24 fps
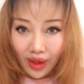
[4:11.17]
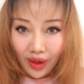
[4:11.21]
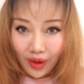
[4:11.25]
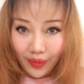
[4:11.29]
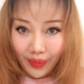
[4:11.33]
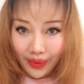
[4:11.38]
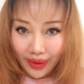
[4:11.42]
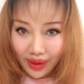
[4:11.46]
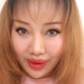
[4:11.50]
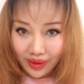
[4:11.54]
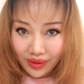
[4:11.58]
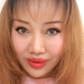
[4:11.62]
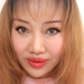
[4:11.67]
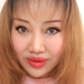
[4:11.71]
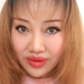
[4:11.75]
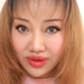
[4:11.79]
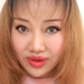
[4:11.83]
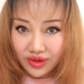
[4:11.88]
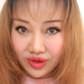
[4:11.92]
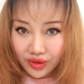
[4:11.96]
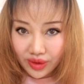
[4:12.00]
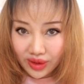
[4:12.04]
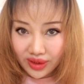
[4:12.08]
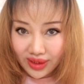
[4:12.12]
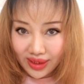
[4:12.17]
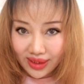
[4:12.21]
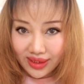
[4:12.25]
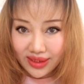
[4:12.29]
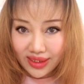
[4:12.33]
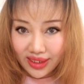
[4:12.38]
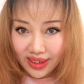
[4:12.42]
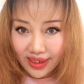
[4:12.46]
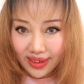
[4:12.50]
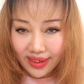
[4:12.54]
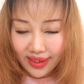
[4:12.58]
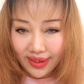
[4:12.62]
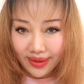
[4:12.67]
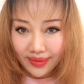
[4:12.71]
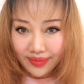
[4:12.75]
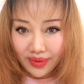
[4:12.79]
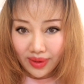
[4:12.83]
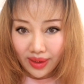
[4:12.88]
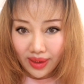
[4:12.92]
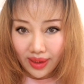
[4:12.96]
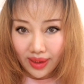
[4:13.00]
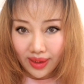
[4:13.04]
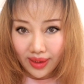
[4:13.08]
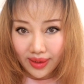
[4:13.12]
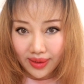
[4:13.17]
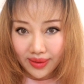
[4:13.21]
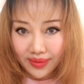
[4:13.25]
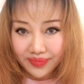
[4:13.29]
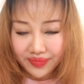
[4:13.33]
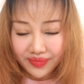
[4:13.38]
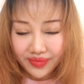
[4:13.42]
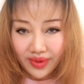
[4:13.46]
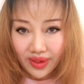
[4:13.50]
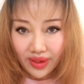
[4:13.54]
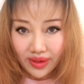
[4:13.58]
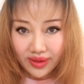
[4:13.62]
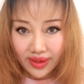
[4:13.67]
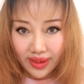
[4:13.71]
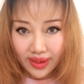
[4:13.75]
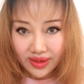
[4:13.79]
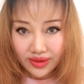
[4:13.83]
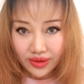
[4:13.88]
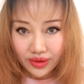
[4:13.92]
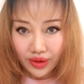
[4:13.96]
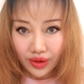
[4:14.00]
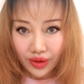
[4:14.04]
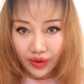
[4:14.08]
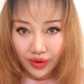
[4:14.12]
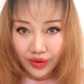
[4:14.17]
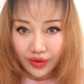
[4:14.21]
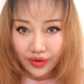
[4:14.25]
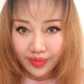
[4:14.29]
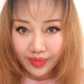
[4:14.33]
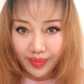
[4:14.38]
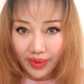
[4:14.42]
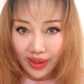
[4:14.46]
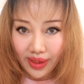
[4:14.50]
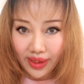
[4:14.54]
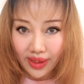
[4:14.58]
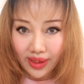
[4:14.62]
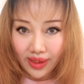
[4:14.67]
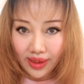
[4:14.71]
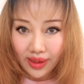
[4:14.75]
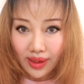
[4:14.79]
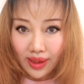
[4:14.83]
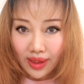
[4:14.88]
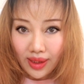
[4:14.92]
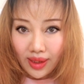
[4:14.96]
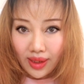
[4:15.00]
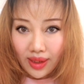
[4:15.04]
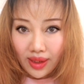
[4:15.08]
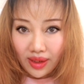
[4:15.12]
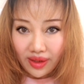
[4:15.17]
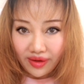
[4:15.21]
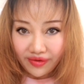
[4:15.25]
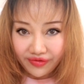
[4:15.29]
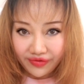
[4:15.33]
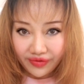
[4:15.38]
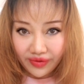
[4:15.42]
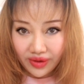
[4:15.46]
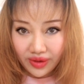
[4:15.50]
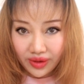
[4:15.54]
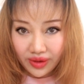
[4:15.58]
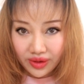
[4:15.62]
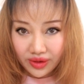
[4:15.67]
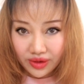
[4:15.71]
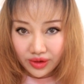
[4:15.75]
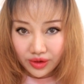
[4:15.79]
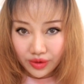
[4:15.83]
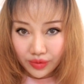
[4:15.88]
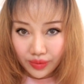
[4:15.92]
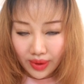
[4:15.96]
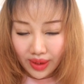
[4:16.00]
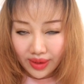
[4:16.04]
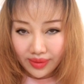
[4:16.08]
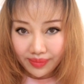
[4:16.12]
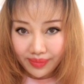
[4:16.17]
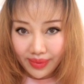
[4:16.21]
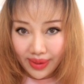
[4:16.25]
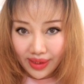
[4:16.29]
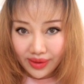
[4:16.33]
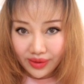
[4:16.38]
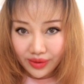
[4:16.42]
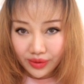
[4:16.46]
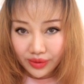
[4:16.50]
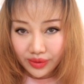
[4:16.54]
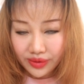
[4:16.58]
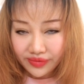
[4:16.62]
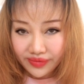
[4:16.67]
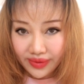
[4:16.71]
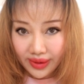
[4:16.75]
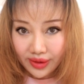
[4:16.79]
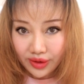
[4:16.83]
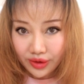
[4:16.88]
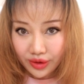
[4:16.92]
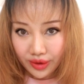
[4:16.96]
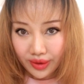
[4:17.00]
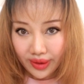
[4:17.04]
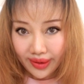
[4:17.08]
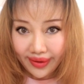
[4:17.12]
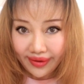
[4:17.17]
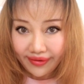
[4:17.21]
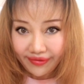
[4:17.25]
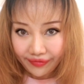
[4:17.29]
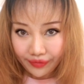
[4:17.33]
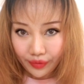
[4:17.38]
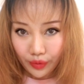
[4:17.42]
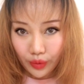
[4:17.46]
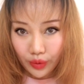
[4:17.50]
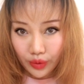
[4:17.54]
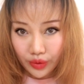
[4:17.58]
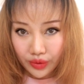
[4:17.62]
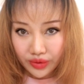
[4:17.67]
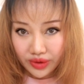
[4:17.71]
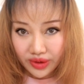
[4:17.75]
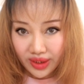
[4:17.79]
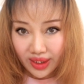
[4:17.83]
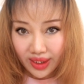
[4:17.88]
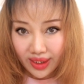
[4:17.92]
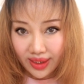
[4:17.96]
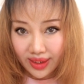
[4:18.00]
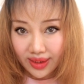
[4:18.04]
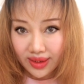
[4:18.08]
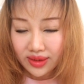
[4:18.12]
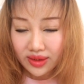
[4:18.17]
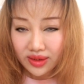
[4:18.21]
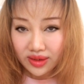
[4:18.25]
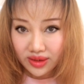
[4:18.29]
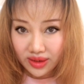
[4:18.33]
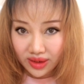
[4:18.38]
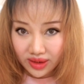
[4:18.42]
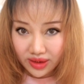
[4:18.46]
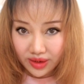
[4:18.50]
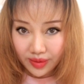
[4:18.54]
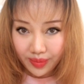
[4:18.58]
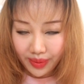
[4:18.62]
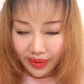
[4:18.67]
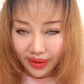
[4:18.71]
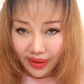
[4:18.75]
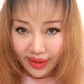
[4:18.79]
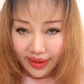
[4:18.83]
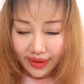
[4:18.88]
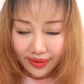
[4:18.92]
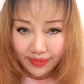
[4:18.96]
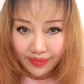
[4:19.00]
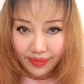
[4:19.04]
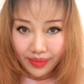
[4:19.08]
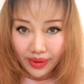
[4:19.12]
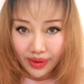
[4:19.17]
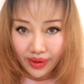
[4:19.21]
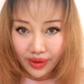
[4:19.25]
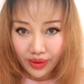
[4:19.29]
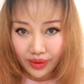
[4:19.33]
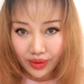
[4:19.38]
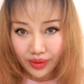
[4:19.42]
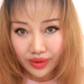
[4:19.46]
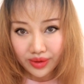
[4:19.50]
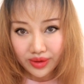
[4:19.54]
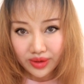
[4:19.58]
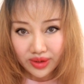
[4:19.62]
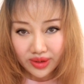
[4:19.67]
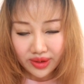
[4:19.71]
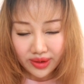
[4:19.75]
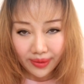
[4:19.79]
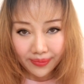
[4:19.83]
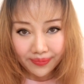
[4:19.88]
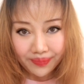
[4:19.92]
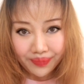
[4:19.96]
Well, strategically, this could be a first round battle victory for Chinese CCP because,